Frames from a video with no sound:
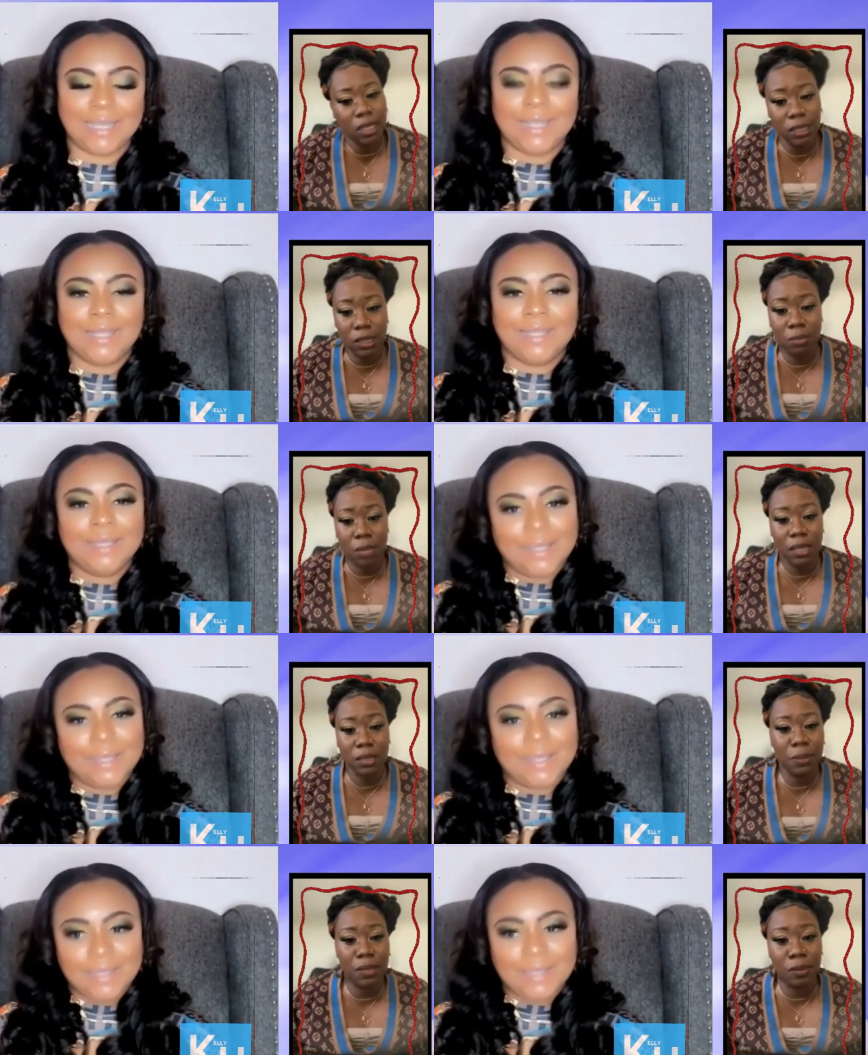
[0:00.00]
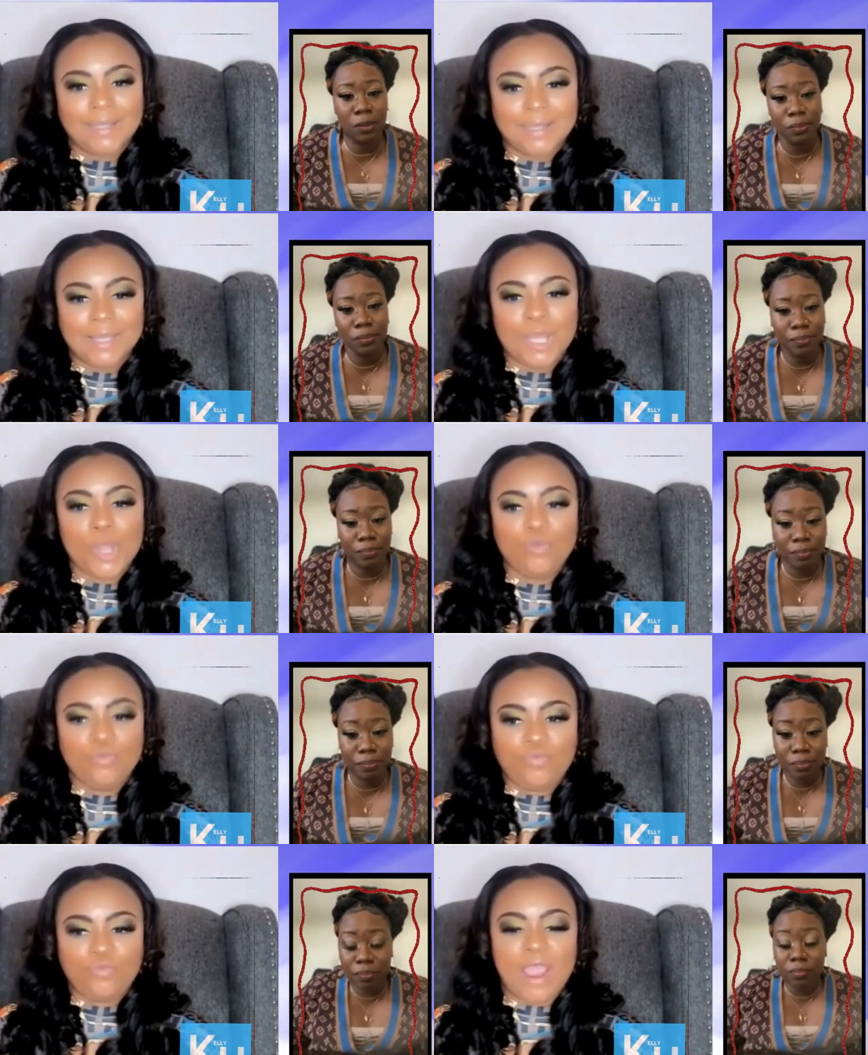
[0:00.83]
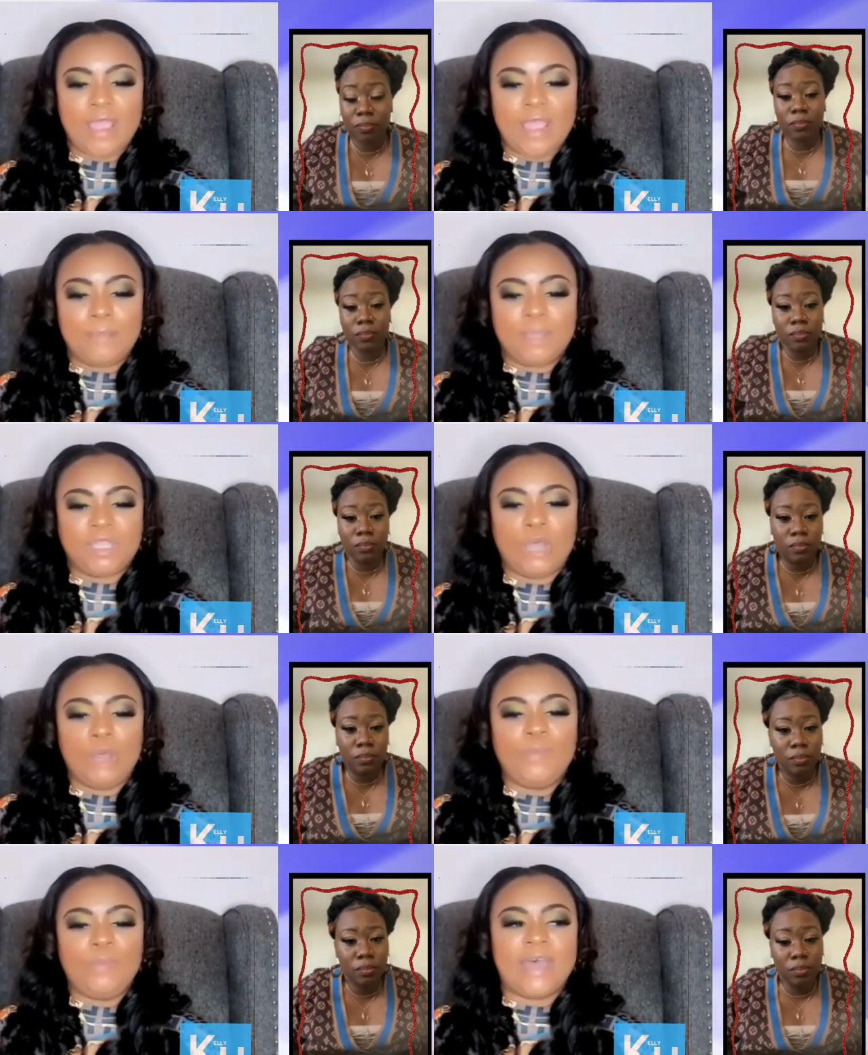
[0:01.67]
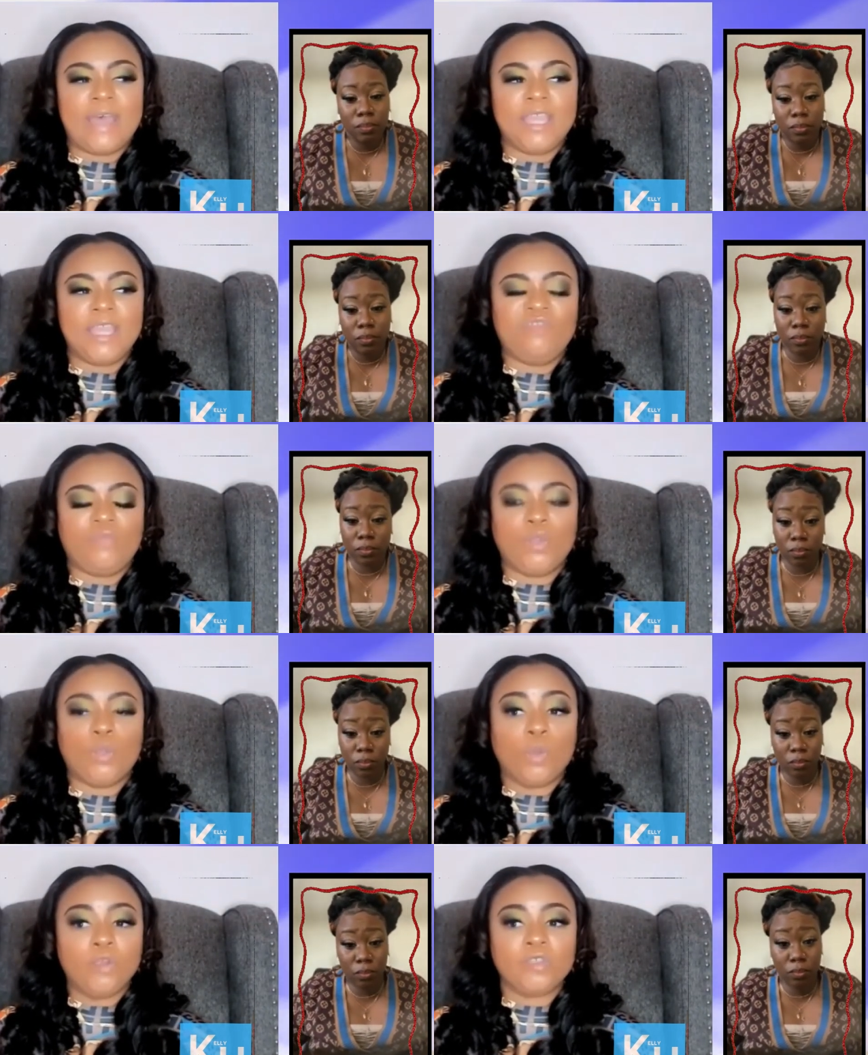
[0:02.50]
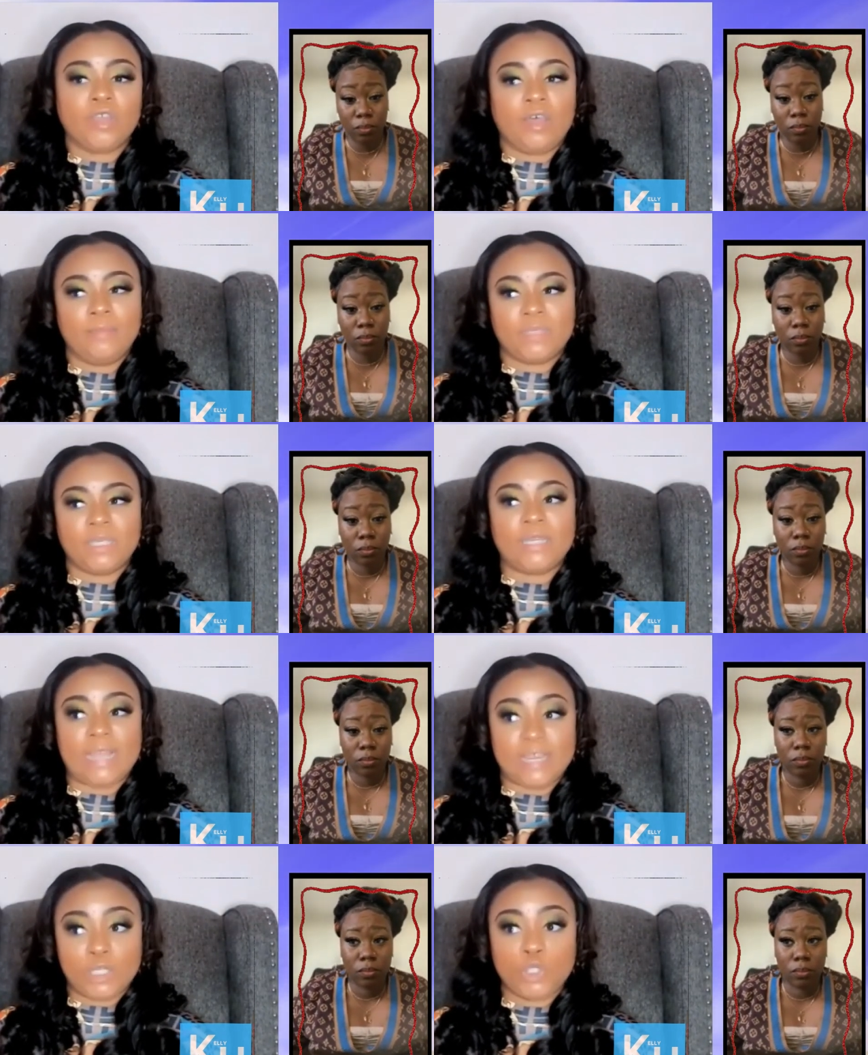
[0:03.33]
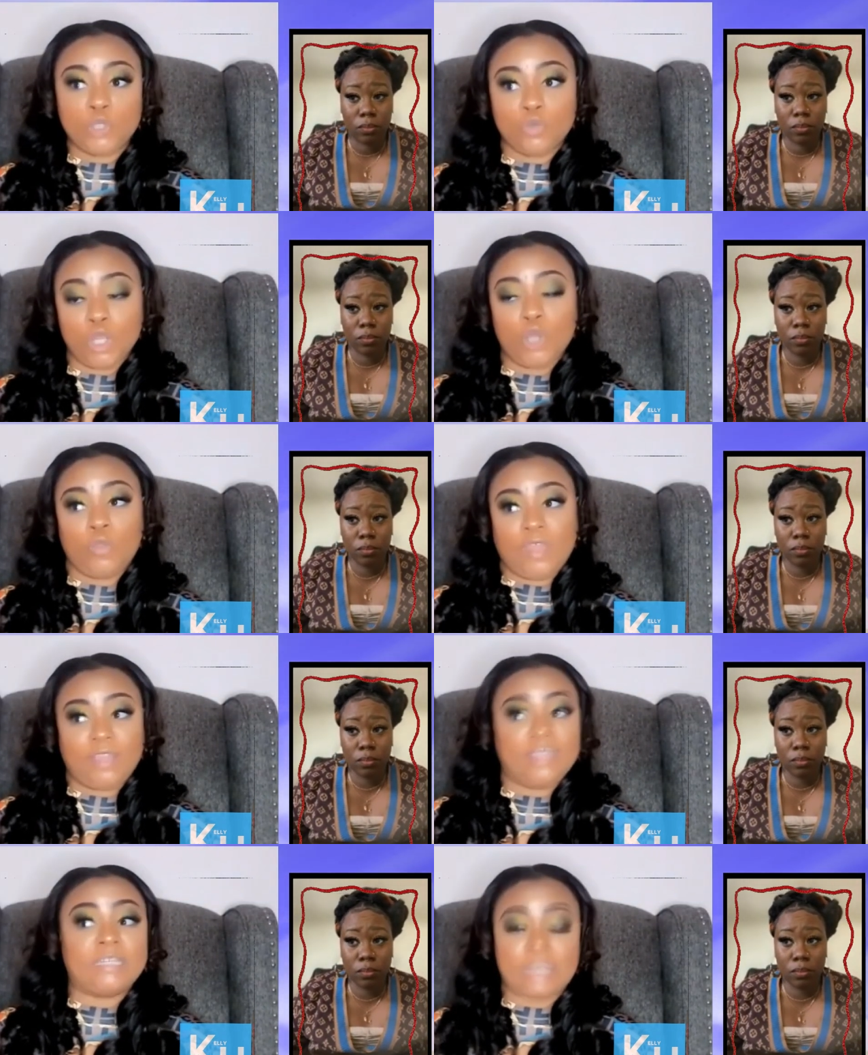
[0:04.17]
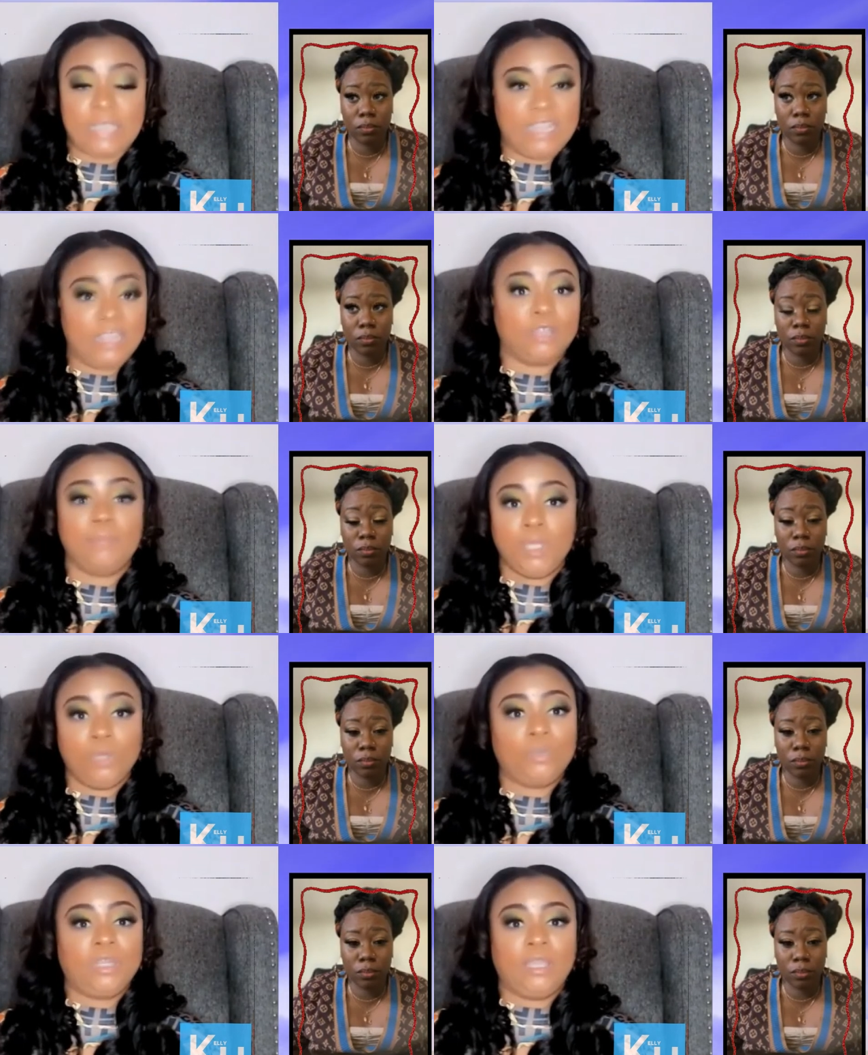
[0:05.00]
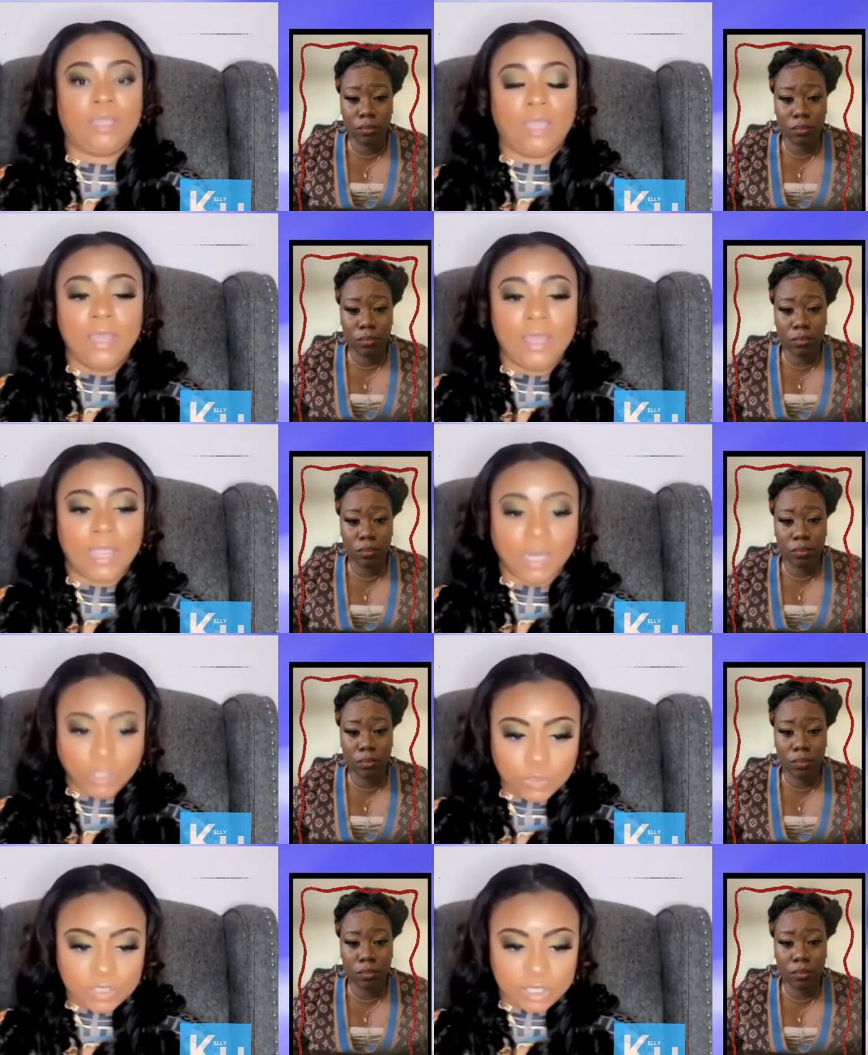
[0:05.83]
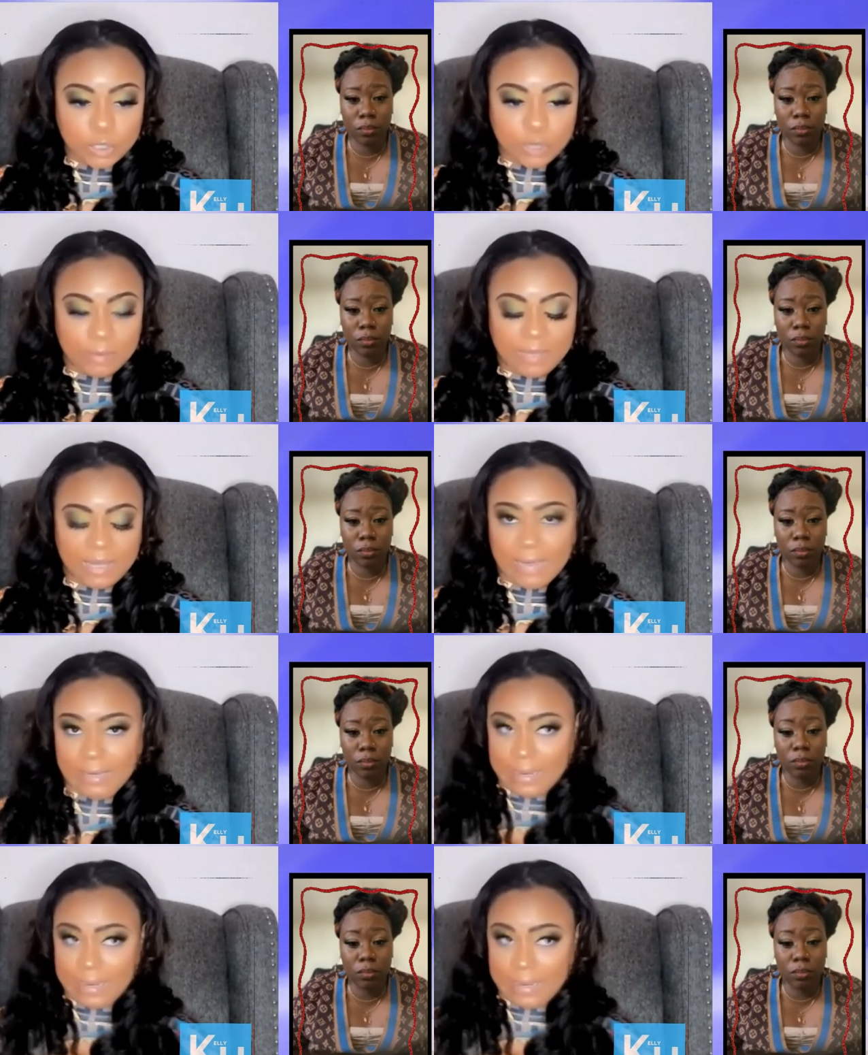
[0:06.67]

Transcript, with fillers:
Speaker 1: that's just my spiel.
Speaker 2: Right, but don't be naive when the worst comes and lets you know that it's in the building, and you still want to be like,